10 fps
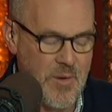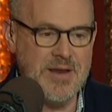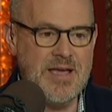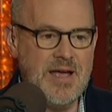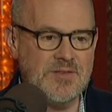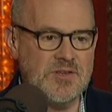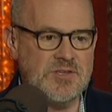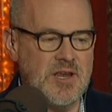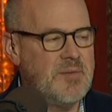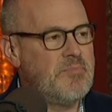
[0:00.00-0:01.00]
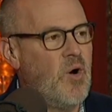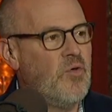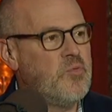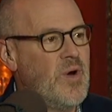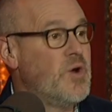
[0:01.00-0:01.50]
and Kansas City
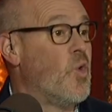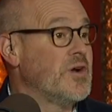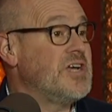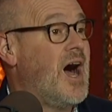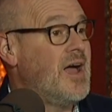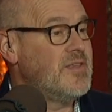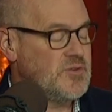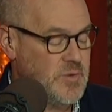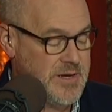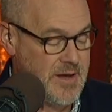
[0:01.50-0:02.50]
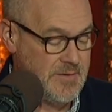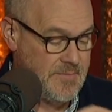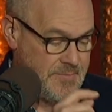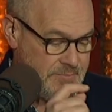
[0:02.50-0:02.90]
both win or tie this weekend.